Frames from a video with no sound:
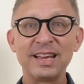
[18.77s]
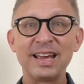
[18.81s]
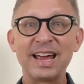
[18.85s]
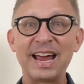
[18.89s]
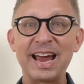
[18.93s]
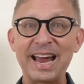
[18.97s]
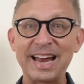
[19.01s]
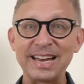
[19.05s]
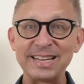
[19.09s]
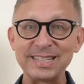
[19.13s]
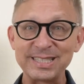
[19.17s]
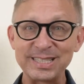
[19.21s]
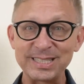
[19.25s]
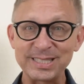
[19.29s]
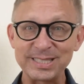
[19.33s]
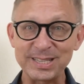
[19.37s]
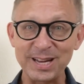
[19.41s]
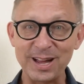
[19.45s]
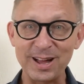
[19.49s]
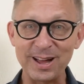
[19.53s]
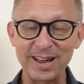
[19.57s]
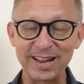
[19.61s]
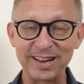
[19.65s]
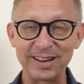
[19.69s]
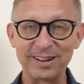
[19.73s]
and
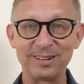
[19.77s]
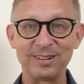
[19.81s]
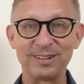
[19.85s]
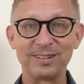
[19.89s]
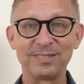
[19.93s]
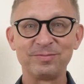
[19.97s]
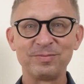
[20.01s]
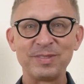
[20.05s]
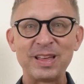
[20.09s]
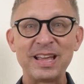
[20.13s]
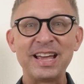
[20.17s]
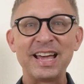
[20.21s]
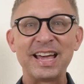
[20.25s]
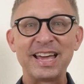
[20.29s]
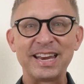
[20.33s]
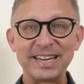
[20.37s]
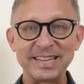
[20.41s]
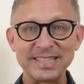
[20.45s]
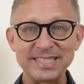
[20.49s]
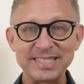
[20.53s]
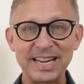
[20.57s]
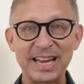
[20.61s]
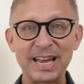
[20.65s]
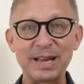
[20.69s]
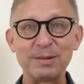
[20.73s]
style and
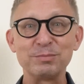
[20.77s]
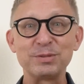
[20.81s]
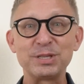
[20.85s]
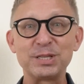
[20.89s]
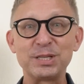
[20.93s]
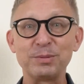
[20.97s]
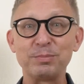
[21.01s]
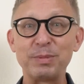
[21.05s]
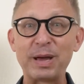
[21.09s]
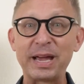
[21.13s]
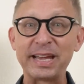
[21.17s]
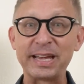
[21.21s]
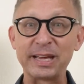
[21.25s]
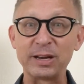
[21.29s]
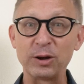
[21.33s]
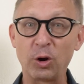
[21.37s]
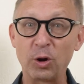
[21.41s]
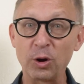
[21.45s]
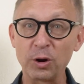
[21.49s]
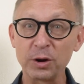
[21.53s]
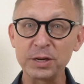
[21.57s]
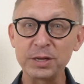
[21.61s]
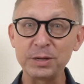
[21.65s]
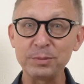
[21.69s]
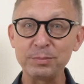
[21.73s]
attempts to make an
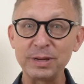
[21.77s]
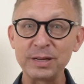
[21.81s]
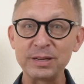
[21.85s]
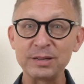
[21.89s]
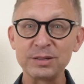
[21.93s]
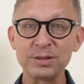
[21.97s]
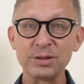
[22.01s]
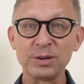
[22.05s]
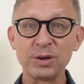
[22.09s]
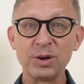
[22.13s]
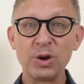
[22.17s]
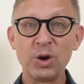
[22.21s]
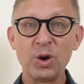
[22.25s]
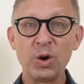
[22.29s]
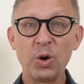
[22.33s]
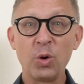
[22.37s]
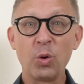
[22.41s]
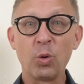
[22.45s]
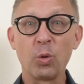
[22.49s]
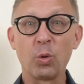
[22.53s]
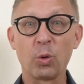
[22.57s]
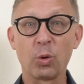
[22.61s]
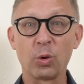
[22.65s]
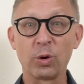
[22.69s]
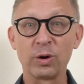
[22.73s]
argument
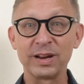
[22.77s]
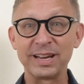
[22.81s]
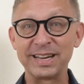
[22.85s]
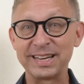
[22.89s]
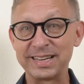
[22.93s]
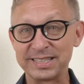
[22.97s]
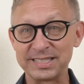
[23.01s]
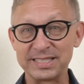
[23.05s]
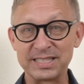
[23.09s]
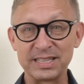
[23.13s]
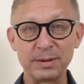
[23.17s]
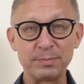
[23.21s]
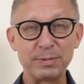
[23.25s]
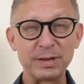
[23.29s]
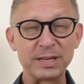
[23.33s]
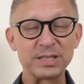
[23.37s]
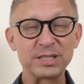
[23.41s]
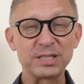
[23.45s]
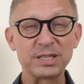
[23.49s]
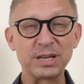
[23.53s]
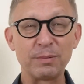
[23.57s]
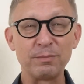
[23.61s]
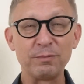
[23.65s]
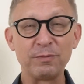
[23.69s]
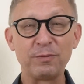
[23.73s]
or exhibit
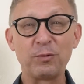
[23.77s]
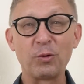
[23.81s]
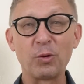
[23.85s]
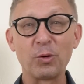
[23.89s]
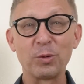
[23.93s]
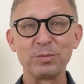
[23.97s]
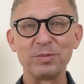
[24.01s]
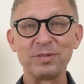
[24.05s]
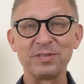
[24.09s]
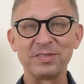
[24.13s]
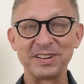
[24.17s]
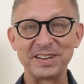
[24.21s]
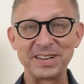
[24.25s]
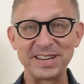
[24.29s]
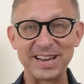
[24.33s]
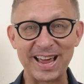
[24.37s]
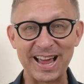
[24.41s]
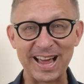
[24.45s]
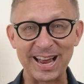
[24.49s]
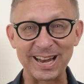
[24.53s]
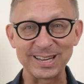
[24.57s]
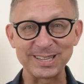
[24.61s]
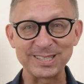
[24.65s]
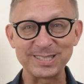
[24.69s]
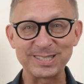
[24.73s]
some form of
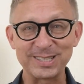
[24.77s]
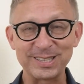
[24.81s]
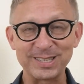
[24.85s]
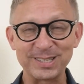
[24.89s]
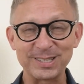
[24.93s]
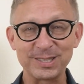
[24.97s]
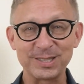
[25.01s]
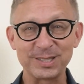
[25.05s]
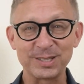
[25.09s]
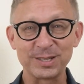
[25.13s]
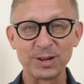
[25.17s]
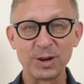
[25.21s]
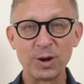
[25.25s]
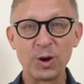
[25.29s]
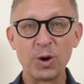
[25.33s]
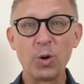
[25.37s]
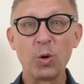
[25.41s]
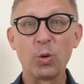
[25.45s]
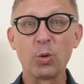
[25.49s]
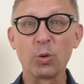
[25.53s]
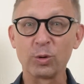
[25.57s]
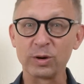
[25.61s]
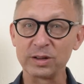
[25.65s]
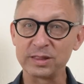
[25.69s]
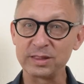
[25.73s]
analysis,
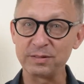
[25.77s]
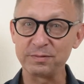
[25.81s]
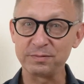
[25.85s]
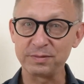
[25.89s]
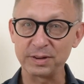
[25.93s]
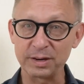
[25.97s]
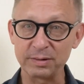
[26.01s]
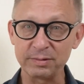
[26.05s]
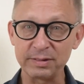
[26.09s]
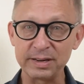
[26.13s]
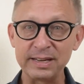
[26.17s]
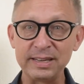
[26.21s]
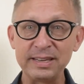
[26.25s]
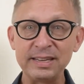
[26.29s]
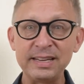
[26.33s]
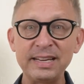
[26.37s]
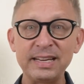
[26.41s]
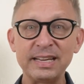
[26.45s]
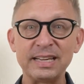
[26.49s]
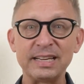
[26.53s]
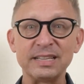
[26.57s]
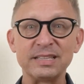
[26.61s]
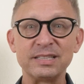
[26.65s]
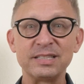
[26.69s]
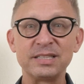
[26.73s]
or at the very
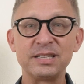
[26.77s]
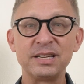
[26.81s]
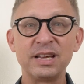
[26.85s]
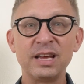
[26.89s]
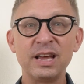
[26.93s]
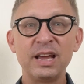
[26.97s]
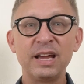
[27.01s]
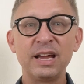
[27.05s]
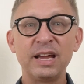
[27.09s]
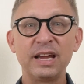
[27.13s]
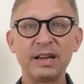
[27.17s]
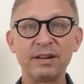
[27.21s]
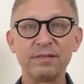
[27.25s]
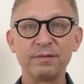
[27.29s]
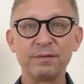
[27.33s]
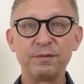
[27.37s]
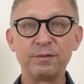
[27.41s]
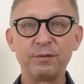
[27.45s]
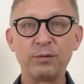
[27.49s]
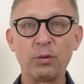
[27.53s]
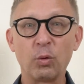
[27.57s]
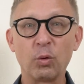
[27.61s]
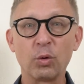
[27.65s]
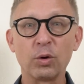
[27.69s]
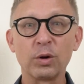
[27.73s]
least,
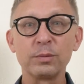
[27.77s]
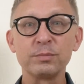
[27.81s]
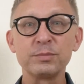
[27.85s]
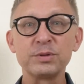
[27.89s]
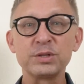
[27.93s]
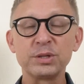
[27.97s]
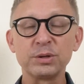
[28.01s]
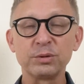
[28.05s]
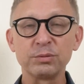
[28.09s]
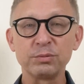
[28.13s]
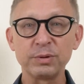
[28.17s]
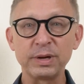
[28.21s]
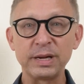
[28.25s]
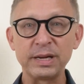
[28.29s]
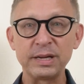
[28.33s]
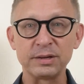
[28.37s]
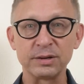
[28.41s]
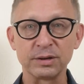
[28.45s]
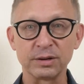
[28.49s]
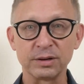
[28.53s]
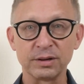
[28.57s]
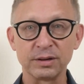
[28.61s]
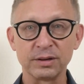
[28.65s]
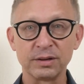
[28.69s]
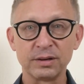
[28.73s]
informs the
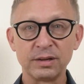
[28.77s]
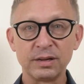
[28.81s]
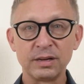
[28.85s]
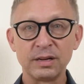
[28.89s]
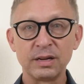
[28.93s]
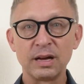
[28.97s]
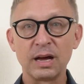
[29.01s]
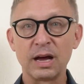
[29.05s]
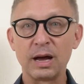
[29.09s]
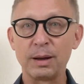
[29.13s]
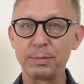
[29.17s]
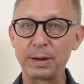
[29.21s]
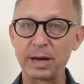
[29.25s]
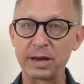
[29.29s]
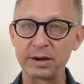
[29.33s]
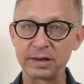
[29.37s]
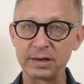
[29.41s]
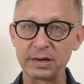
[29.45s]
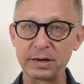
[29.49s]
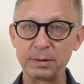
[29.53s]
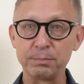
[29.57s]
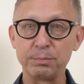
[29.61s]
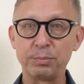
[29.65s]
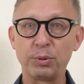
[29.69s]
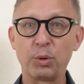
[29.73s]
reader about an
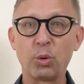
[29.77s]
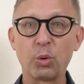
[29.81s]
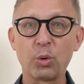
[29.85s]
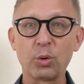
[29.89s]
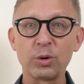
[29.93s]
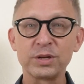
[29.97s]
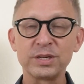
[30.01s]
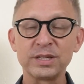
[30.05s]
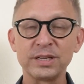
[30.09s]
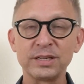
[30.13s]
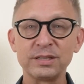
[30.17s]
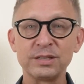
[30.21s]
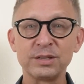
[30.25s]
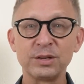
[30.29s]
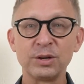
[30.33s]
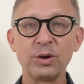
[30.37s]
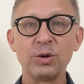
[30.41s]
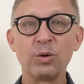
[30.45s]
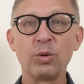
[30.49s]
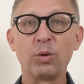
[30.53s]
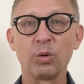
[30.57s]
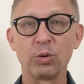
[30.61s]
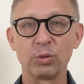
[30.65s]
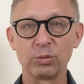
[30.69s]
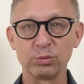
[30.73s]
important
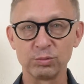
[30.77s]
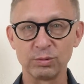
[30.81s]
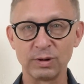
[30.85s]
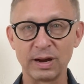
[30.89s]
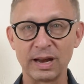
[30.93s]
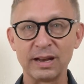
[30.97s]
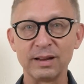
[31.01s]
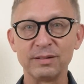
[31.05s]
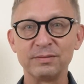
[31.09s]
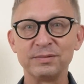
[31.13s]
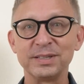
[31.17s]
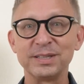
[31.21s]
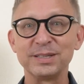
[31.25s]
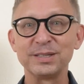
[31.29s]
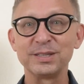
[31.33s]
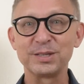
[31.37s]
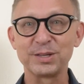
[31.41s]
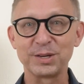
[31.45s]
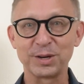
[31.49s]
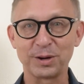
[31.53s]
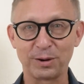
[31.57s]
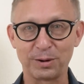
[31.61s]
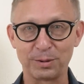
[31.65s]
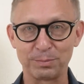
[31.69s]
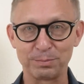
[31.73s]
or relevant
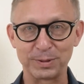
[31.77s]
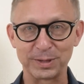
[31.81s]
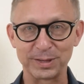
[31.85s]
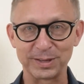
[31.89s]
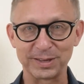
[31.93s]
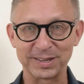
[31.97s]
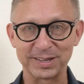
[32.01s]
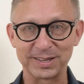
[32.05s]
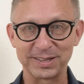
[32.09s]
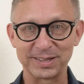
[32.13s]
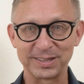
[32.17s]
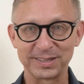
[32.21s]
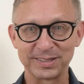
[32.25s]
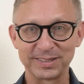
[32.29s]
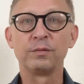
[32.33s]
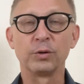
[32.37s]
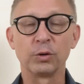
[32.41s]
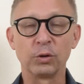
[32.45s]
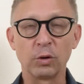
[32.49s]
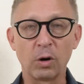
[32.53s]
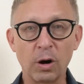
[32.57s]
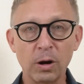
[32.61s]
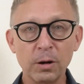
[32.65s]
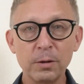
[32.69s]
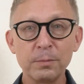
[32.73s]
topic.
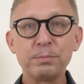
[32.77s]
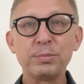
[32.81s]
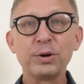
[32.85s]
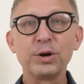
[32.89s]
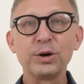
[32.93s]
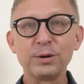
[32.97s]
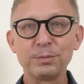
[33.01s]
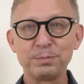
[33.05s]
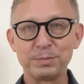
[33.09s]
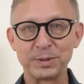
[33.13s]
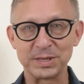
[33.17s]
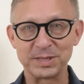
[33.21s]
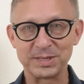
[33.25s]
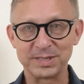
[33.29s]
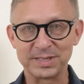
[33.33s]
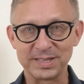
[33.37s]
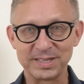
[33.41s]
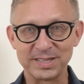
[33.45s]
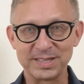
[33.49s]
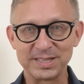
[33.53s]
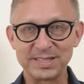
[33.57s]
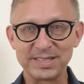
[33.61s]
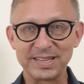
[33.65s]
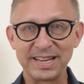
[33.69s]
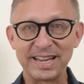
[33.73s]
For our
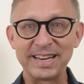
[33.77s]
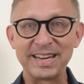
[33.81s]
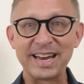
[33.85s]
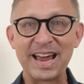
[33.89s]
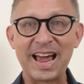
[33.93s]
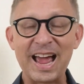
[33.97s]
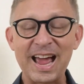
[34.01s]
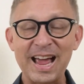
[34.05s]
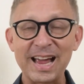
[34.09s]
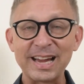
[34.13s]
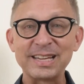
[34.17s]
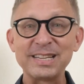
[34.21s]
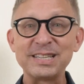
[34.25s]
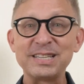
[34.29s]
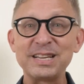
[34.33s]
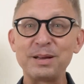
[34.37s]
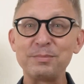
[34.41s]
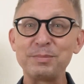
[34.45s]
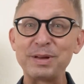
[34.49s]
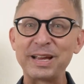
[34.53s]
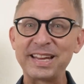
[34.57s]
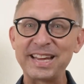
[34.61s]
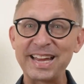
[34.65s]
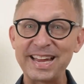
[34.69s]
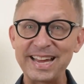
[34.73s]
purposes, an
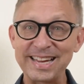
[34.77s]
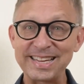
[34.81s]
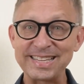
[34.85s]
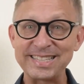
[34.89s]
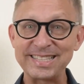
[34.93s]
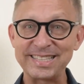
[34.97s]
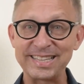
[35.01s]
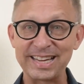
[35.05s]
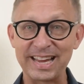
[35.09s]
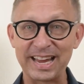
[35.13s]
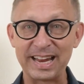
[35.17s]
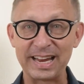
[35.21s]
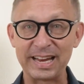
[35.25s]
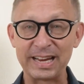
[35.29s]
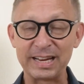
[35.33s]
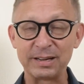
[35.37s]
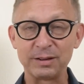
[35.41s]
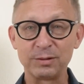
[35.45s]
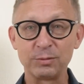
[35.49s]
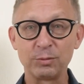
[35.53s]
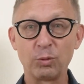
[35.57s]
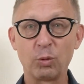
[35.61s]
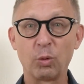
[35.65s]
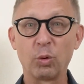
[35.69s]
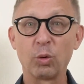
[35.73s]
academic essay
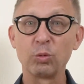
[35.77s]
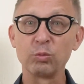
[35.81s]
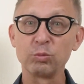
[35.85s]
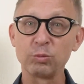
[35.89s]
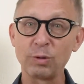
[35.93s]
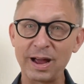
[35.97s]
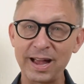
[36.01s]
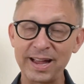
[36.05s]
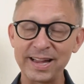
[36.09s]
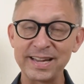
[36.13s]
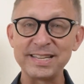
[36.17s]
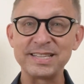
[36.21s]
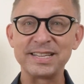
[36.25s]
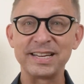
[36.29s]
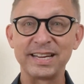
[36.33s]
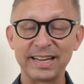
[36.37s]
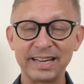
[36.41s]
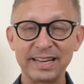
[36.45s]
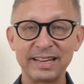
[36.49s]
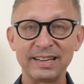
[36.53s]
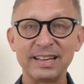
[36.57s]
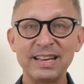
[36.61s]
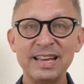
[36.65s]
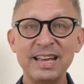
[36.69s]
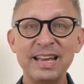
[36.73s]
or
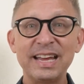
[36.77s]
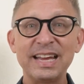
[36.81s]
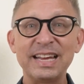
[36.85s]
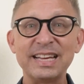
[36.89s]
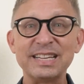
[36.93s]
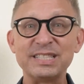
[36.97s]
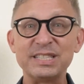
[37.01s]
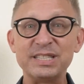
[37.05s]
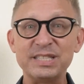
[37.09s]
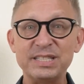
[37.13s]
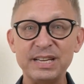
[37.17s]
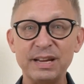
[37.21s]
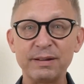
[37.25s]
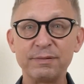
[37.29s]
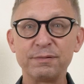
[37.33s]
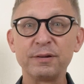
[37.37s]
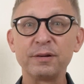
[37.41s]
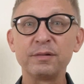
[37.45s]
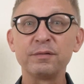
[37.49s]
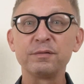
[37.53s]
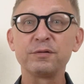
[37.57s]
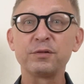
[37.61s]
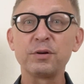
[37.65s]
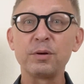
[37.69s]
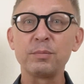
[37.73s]
writing is
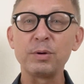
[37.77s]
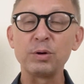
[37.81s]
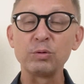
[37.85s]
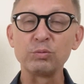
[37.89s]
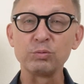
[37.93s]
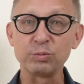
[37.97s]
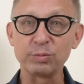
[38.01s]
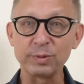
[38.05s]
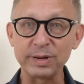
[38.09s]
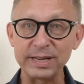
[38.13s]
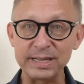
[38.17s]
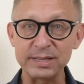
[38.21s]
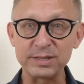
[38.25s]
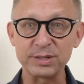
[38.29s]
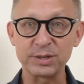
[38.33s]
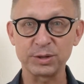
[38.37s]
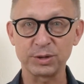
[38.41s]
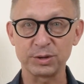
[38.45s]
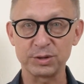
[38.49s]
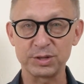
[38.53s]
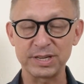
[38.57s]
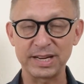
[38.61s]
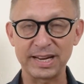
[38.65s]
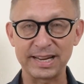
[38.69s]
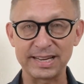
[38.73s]
different from a
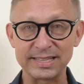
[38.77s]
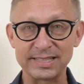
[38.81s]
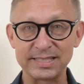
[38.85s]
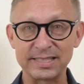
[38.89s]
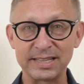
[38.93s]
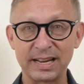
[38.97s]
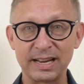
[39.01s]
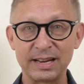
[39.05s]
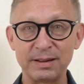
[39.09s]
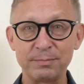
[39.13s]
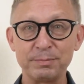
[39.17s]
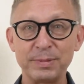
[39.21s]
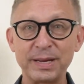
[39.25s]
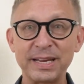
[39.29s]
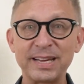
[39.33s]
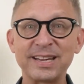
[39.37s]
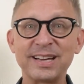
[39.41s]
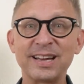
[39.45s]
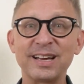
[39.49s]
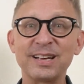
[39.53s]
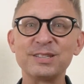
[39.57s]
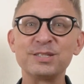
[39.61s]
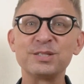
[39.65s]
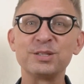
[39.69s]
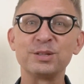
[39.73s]
research essay
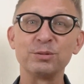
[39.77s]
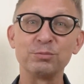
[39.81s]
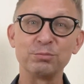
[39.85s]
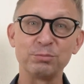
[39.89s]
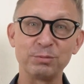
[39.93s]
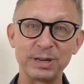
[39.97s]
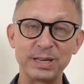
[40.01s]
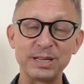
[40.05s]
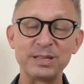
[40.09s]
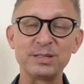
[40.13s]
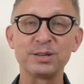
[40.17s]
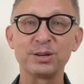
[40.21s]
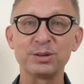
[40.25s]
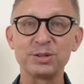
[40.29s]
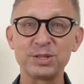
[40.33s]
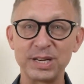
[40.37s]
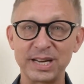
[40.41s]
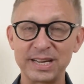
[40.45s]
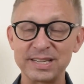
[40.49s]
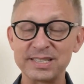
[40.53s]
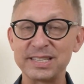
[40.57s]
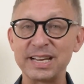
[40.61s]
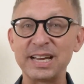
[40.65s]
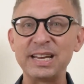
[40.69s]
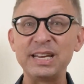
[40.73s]
because the research
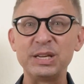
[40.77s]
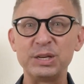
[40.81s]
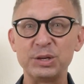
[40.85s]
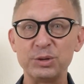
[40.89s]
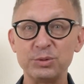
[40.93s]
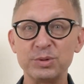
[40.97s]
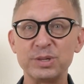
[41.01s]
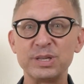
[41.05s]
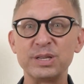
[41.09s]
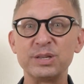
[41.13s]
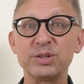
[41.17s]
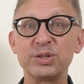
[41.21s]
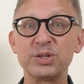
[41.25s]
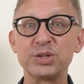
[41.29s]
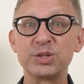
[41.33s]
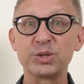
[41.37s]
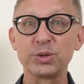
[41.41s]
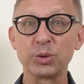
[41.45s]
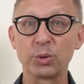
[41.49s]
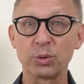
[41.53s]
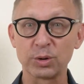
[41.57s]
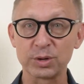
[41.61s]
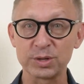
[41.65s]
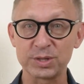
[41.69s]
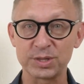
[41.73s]
essay uses
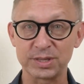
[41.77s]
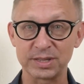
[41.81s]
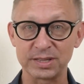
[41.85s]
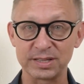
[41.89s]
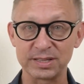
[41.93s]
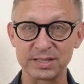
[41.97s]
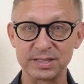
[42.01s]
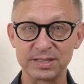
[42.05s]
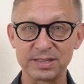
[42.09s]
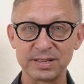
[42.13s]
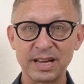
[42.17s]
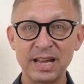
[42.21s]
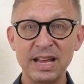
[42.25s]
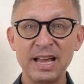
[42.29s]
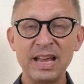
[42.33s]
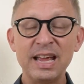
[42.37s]
sources.